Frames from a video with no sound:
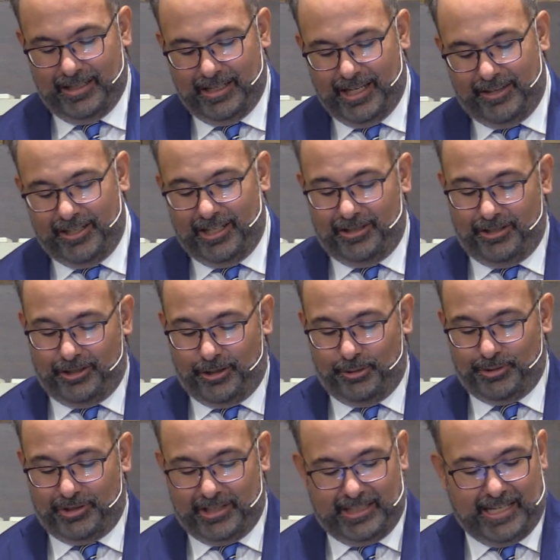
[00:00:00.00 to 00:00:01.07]
and then
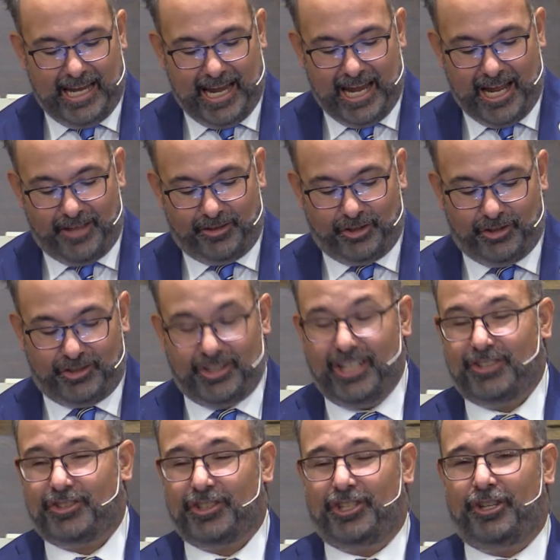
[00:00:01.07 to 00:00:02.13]
goes to Gath to
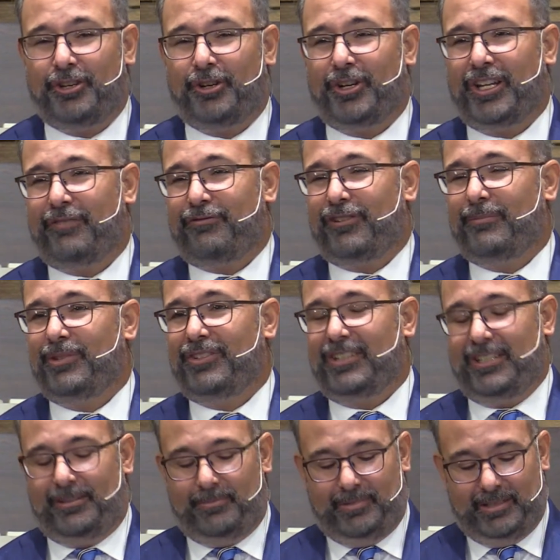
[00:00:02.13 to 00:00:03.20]
seek security from his
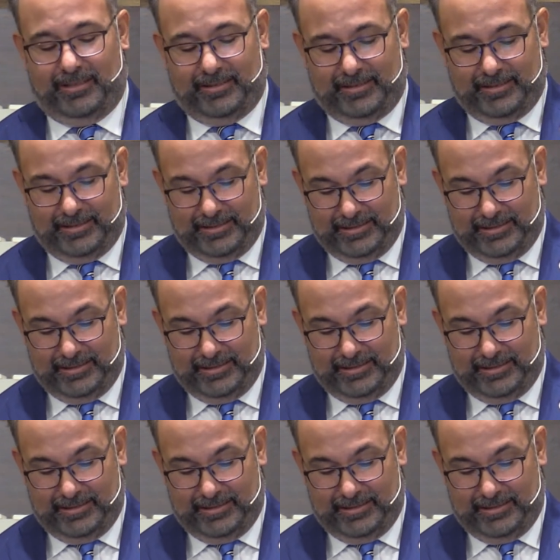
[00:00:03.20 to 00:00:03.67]
enemies.